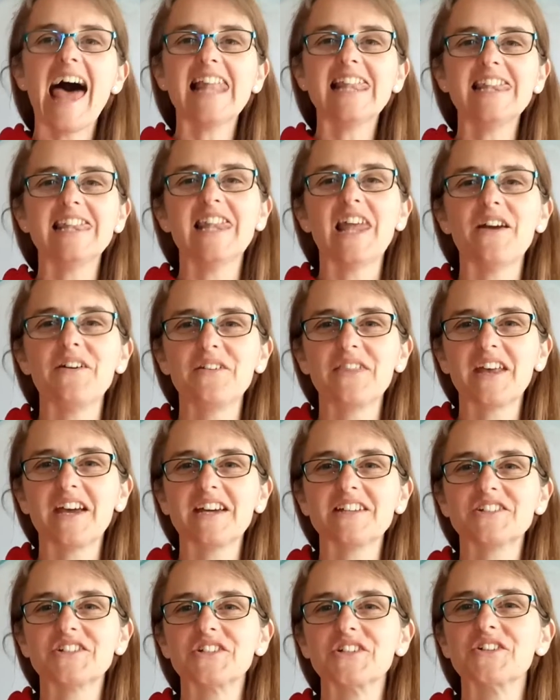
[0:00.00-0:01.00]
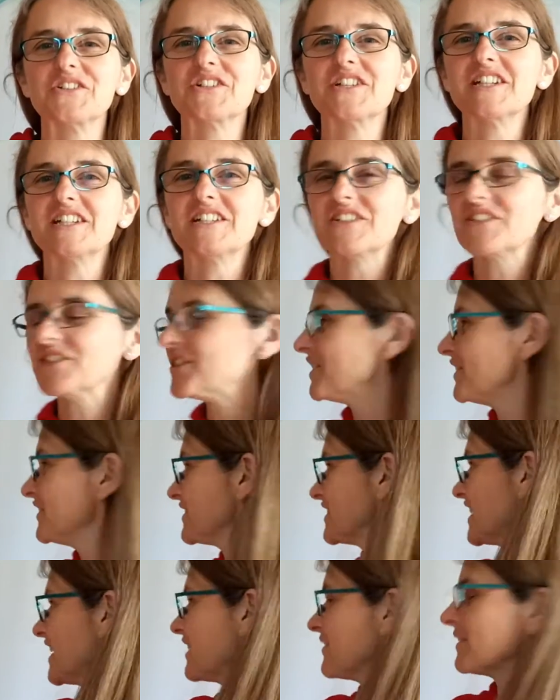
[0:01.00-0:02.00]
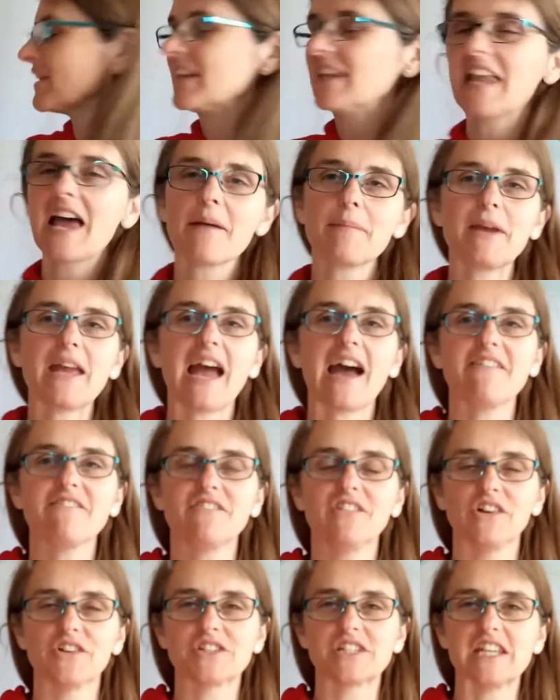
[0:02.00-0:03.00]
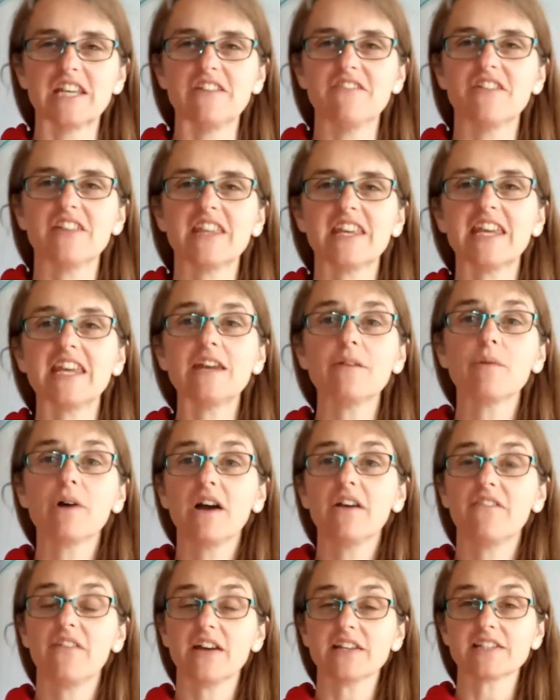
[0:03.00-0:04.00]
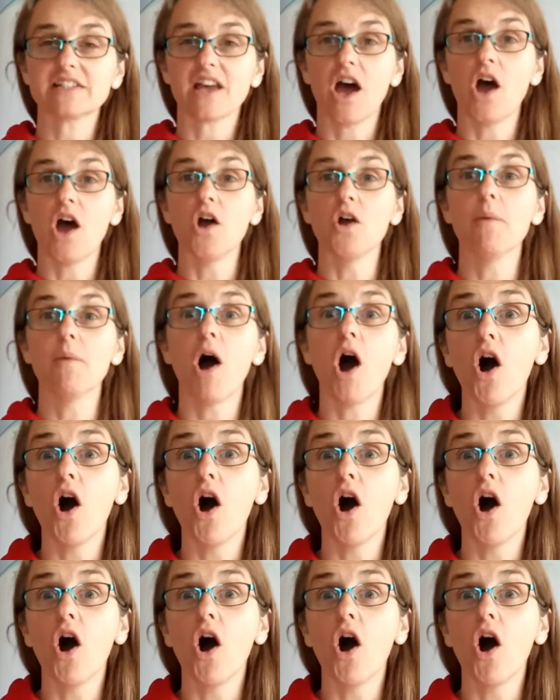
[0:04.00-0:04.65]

Hello there, children. It's Jude here with Lamby and Flossie for the EYFS at home